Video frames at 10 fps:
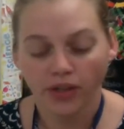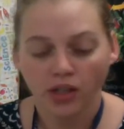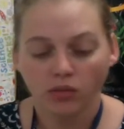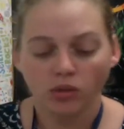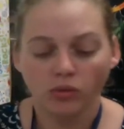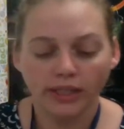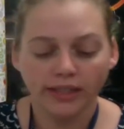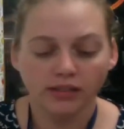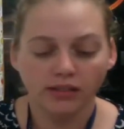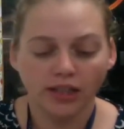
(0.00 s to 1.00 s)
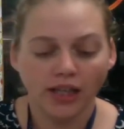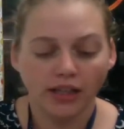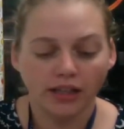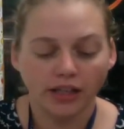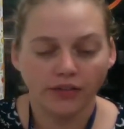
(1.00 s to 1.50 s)
Well, we can see
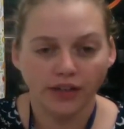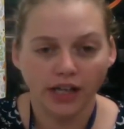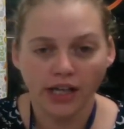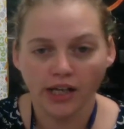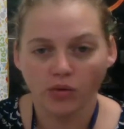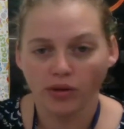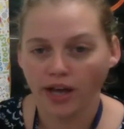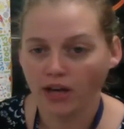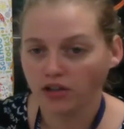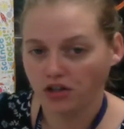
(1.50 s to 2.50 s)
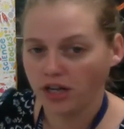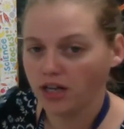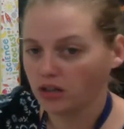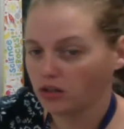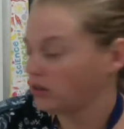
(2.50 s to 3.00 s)
that if an egg without a
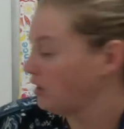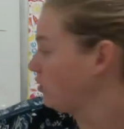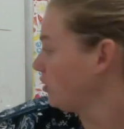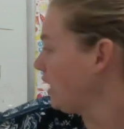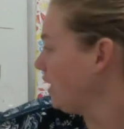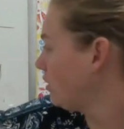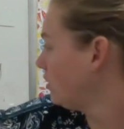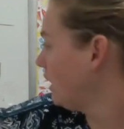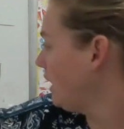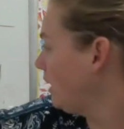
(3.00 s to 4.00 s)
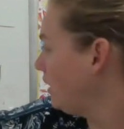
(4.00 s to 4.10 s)
shell is laid on land,